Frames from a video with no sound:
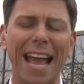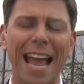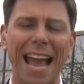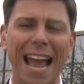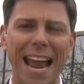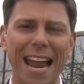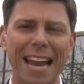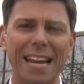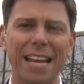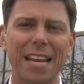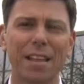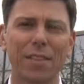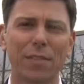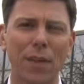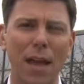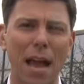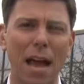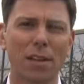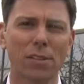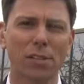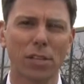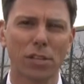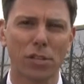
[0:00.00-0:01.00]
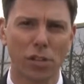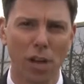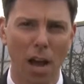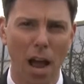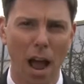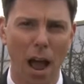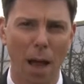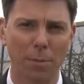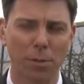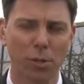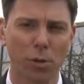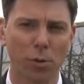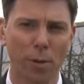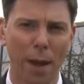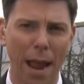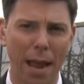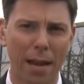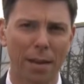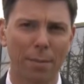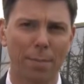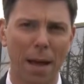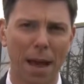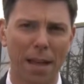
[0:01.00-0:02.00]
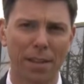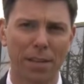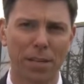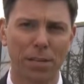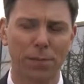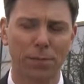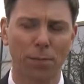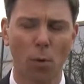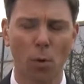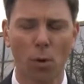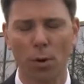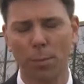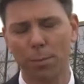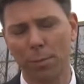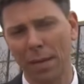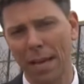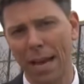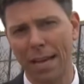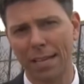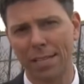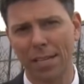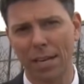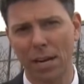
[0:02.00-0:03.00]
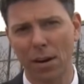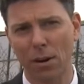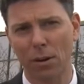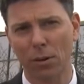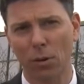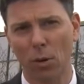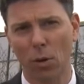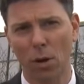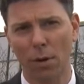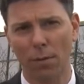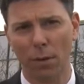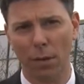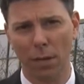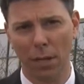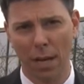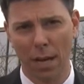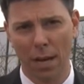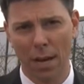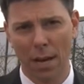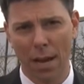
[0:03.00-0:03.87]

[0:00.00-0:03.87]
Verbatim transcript: 80,000 jobs created by these Ford plants here in Louisville.